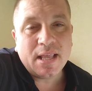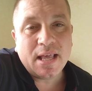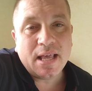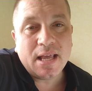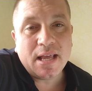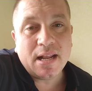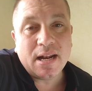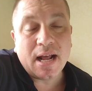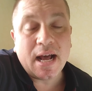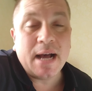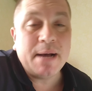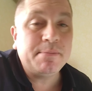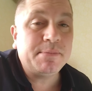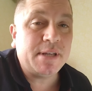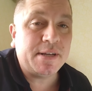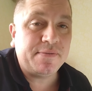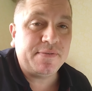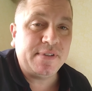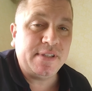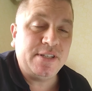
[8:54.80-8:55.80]
And I'm
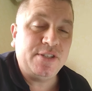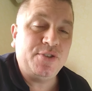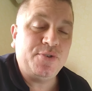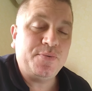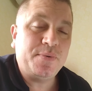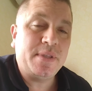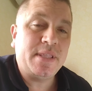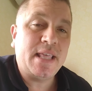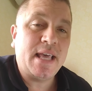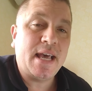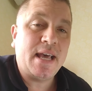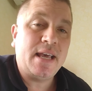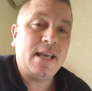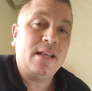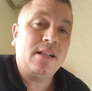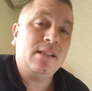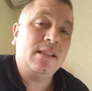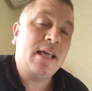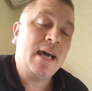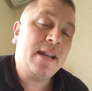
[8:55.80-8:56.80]
definitely doing that.
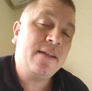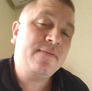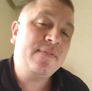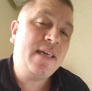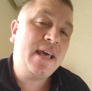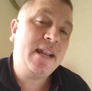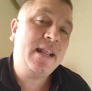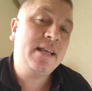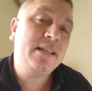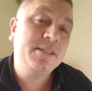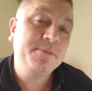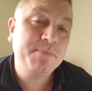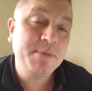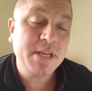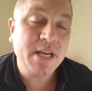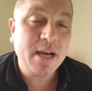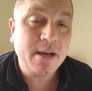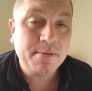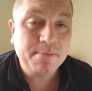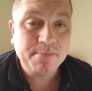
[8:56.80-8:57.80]
And a lot of that has
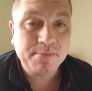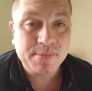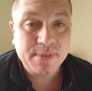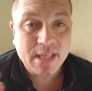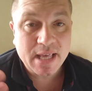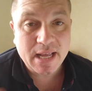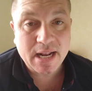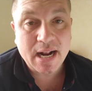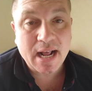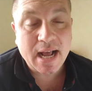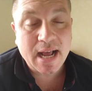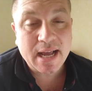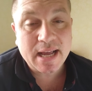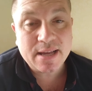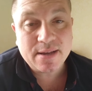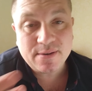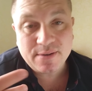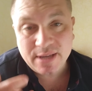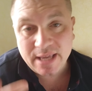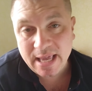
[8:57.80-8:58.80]
become that
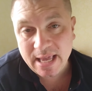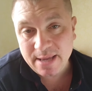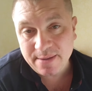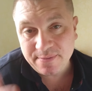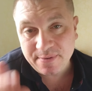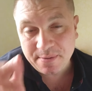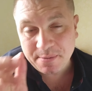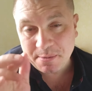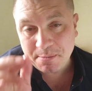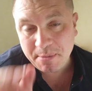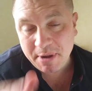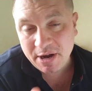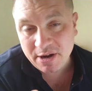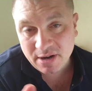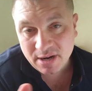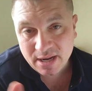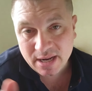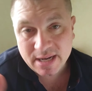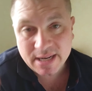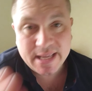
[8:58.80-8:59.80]
I came from
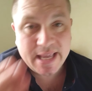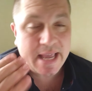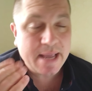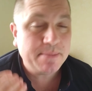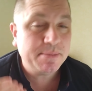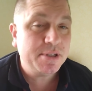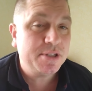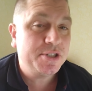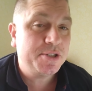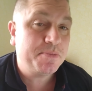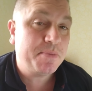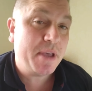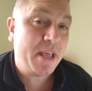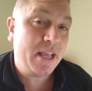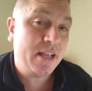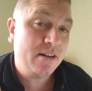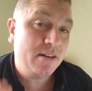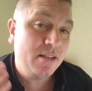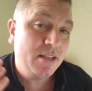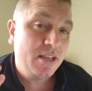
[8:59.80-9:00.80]
America and came to
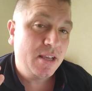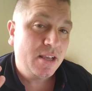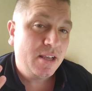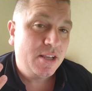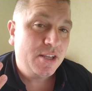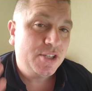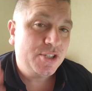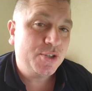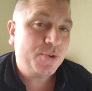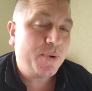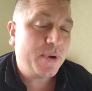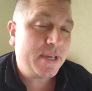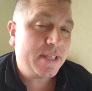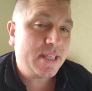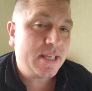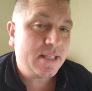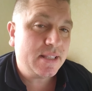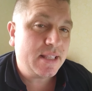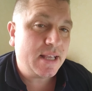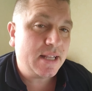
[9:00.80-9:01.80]
Japan. So I
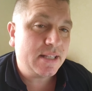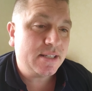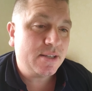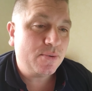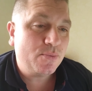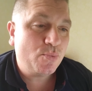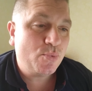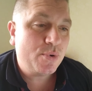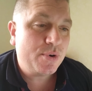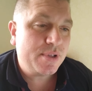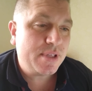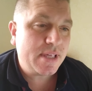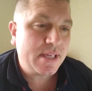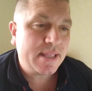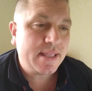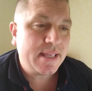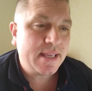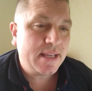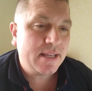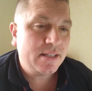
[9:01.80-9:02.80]
think that's a worthy
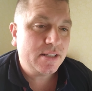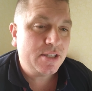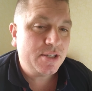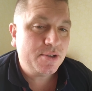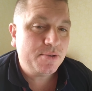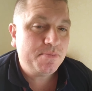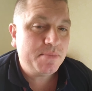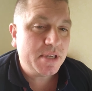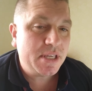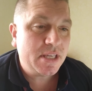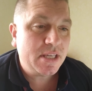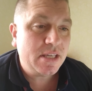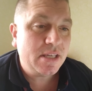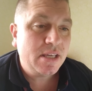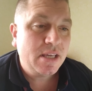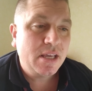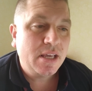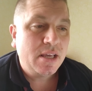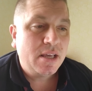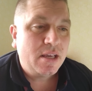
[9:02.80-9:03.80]
thing to
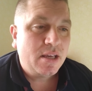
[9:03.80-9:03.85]
be